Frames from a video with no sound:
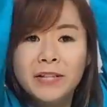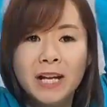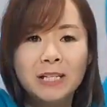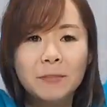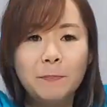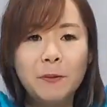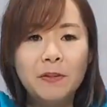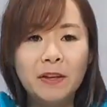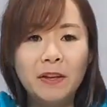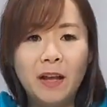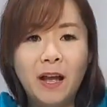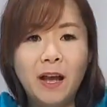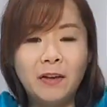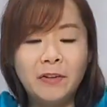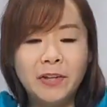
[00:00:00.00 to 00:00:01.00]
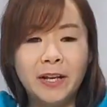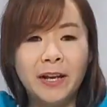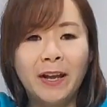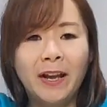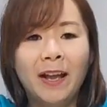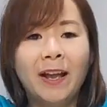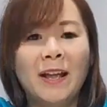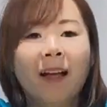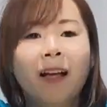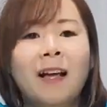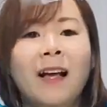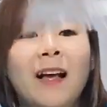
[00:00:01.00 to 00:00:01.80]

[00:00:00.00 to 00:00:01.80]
The water's not spilling out.